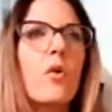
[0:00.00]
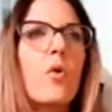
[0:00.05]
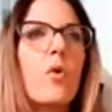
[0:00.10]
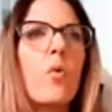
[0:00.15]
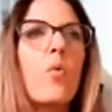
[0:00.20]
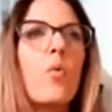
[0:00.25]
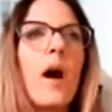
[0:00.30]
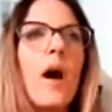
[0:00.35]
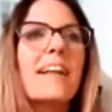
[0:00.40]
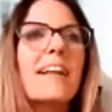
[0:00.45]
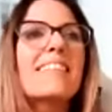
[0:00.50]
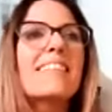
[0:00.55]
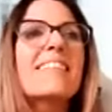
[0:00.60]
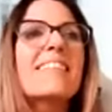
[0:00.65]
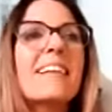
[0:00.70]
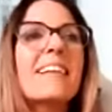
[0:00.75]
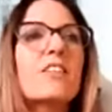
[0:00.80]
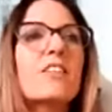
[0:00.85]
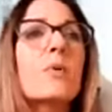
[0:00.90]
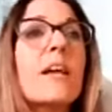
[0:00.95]
what is the
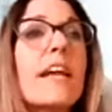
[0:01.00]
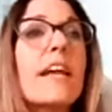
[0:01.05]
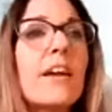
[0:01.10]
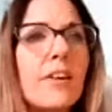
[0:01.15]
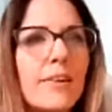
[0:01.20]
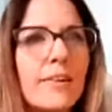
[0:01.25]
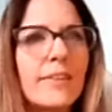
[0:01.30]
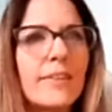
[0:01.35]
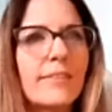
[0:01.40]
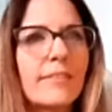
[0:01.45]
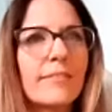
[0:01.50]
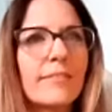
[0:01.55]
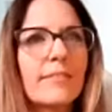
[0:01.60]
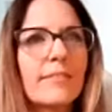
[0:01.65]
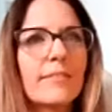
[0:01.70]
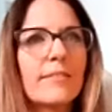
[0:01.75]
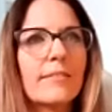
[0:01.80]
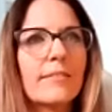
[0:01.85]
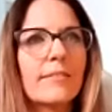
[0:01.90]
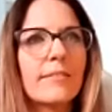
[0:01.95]
trigger?
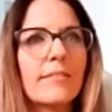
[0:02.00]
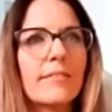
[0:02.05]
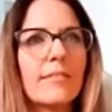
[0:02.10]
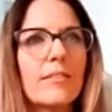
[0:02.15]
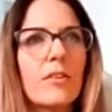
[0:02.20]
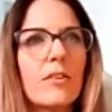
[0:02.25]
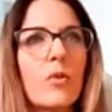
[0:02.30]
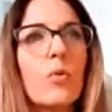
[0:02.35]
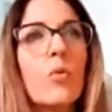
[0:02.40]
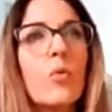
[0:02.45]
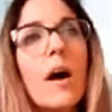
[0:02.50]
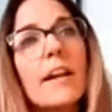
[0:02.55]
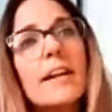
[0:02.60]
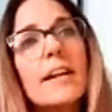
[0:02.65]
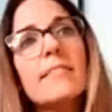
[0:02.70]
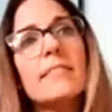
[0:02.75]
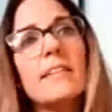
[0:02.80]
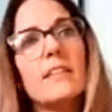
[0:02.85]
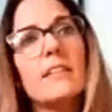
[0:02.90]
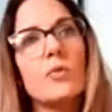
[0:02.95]
What is
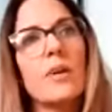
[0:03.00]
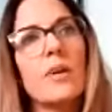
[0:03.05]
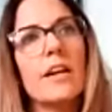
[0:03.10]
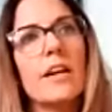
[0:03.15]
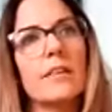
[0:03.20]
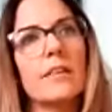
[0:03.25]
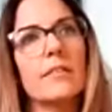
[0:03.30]
the trigger?